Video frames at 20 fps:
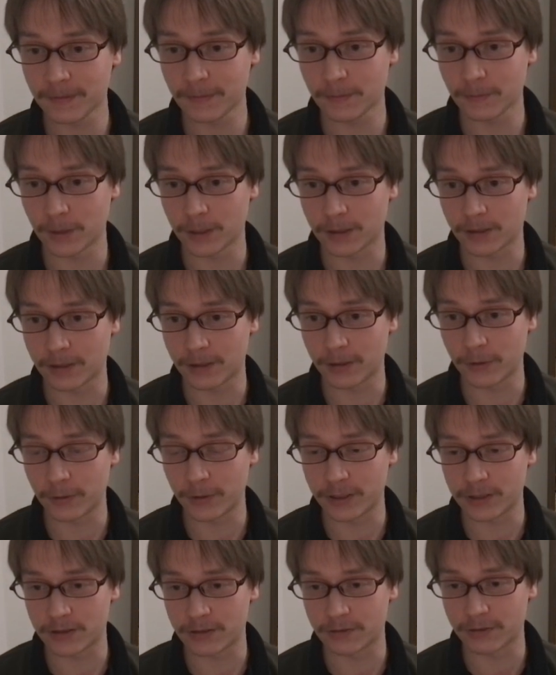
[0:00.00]
What Go
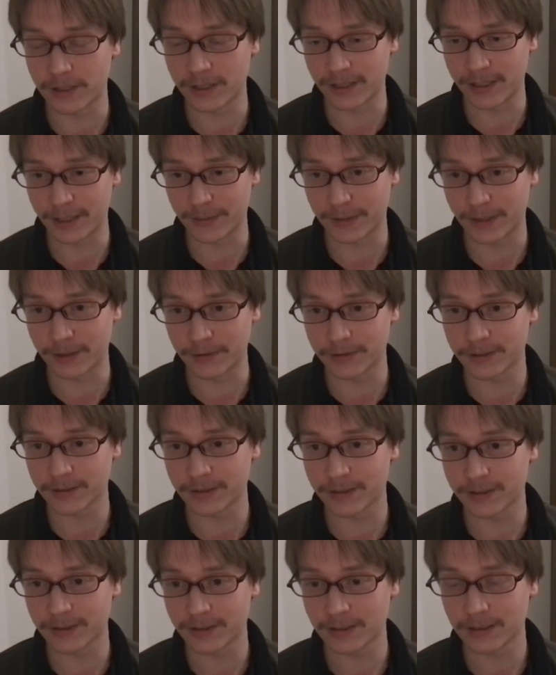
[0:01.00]
is really about.
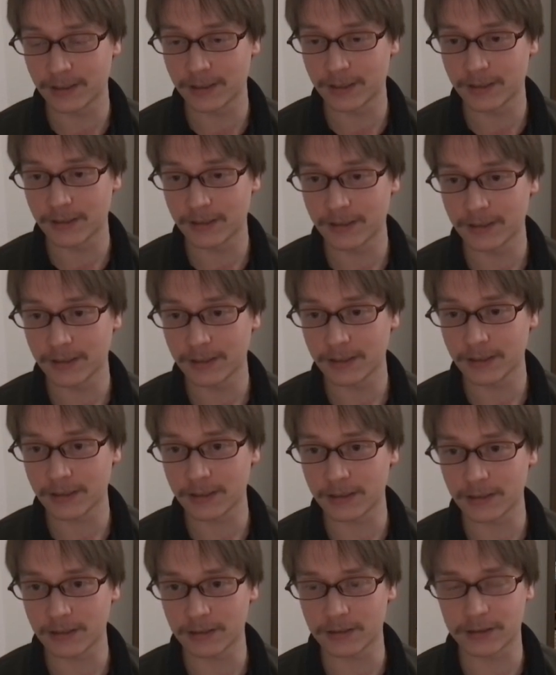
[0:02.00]

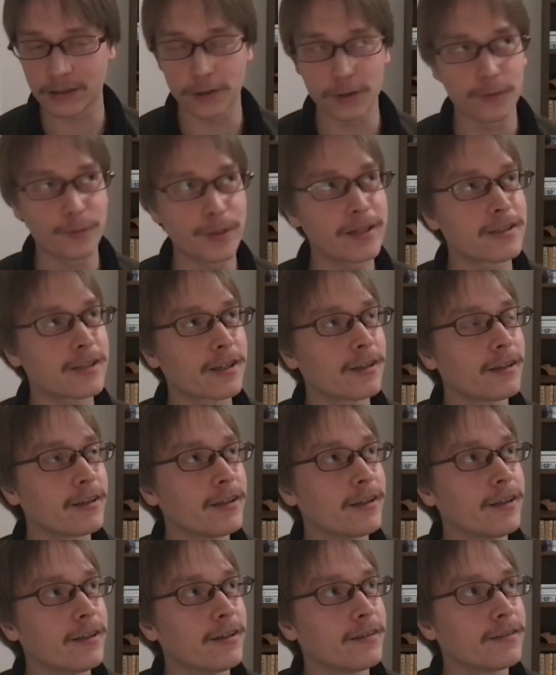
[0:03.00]
So
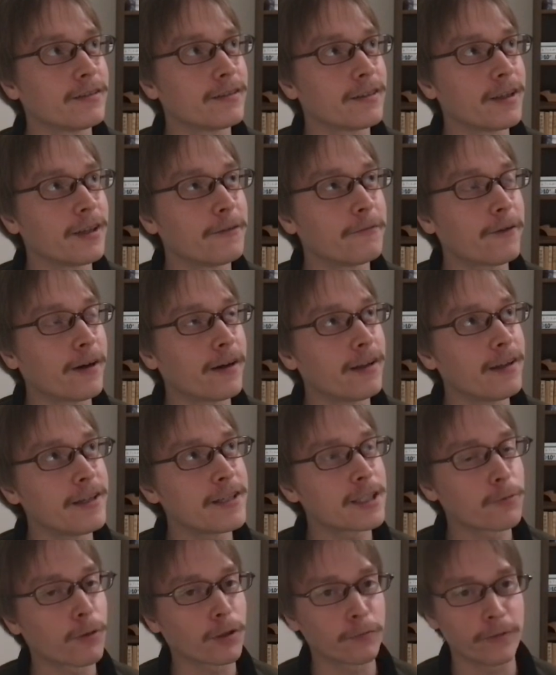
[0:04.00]
basically, if I
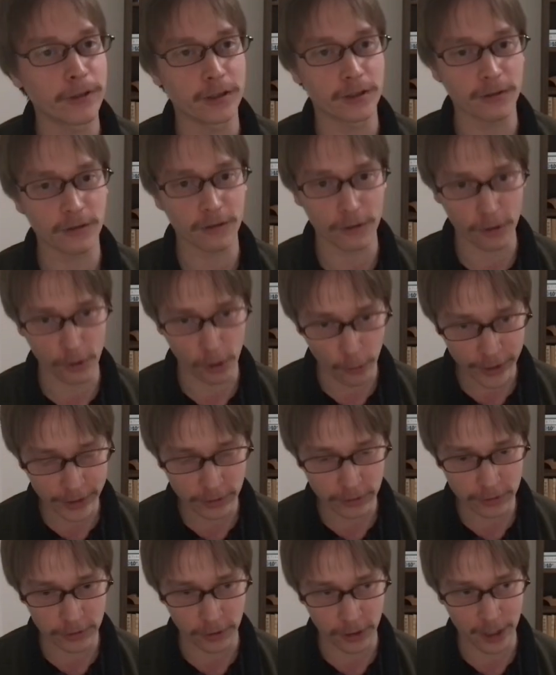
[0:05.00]
list what we are going
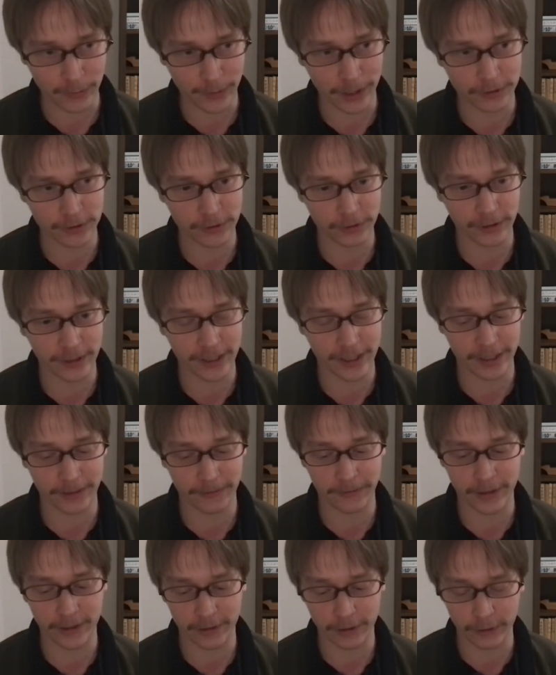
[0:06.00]
to talk about today,
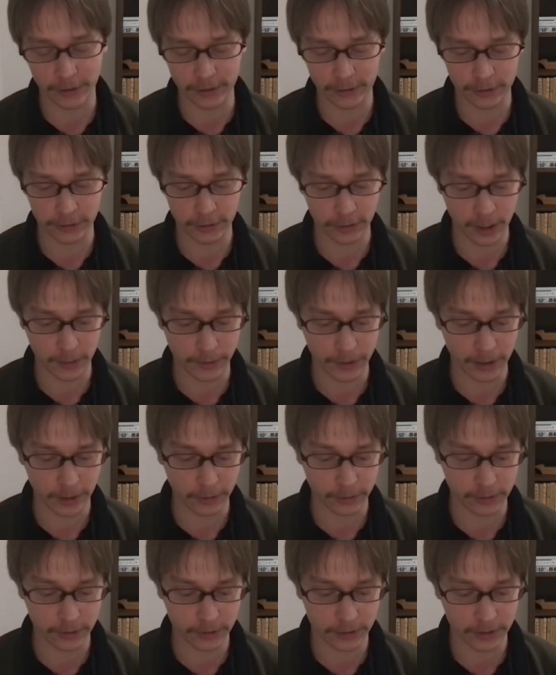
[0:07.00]
we are going to talk
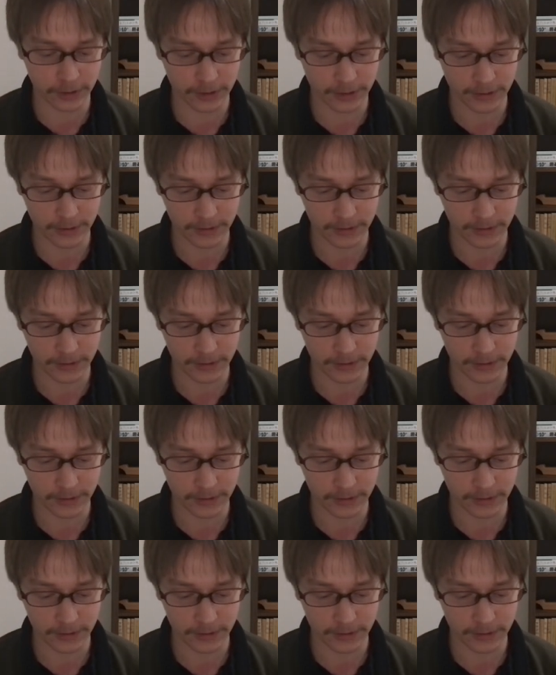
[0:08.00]
about,